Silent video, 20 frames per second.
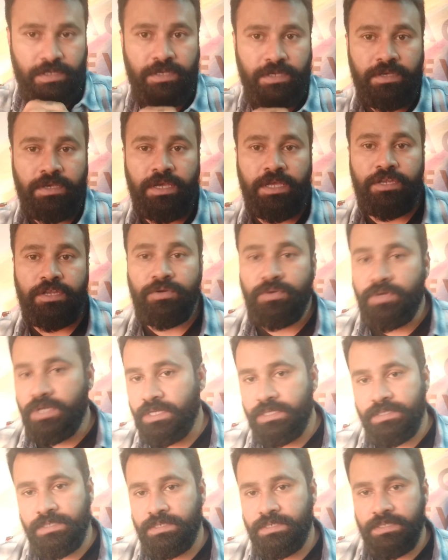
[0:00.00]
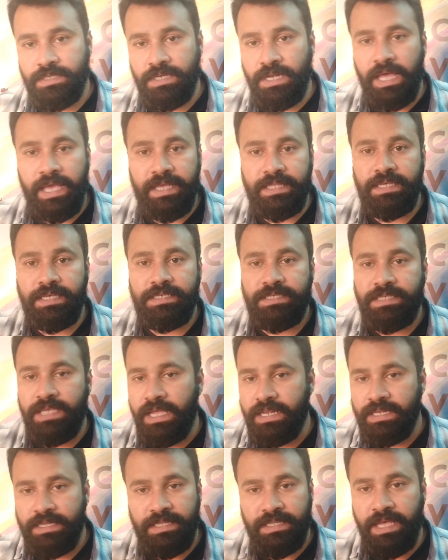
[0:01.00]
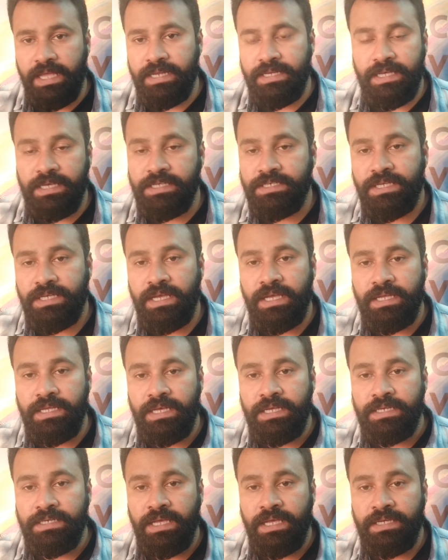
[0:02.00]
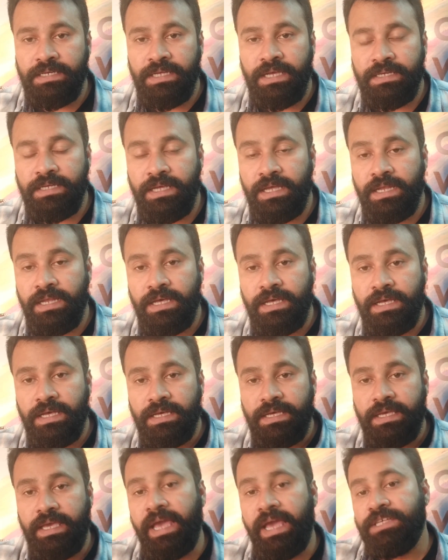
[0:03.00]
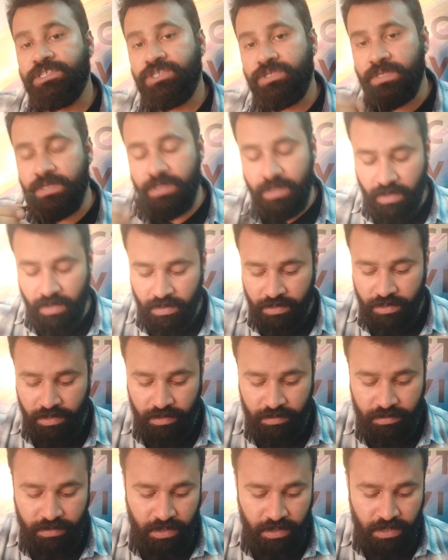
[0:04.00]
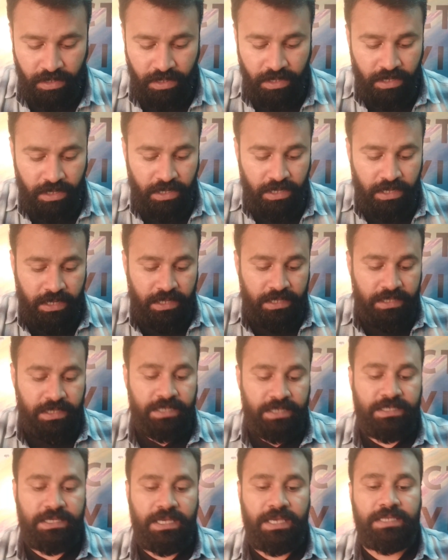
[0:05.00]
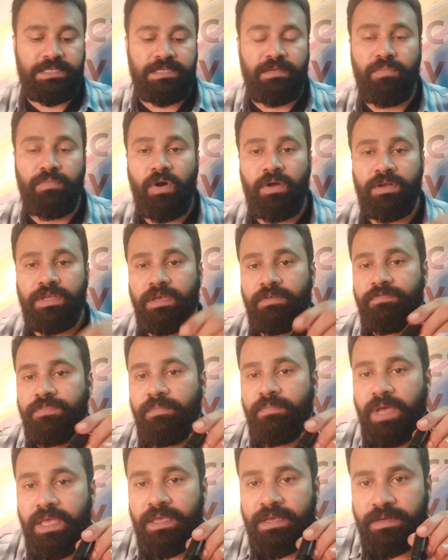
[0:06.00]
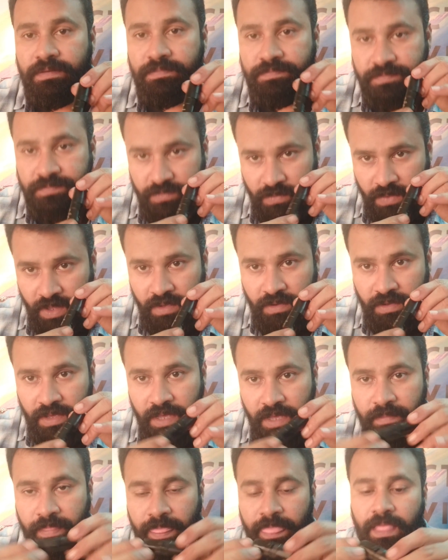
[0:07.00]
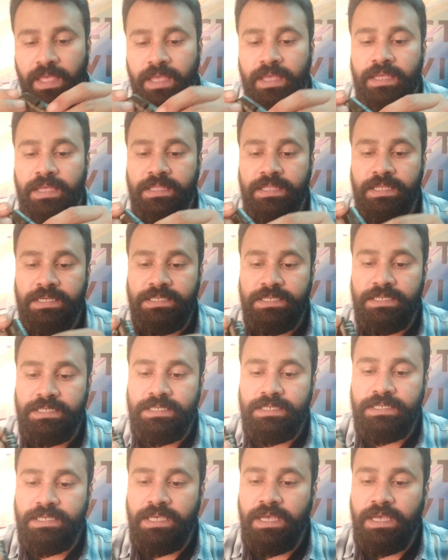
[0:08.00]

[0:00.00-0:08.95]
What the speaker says: can hook it like this, and then it gonna catch the audio. This is the body of the mic. Okay, this is